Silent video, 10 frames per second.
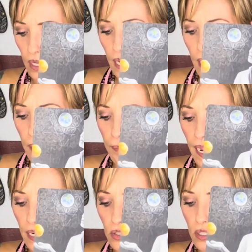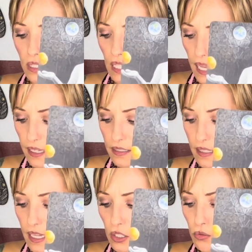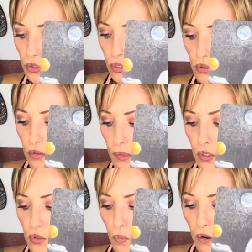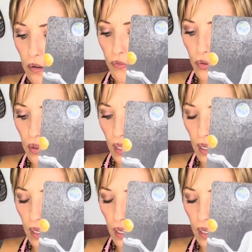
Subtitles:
It matters less that you do the most wonderful thing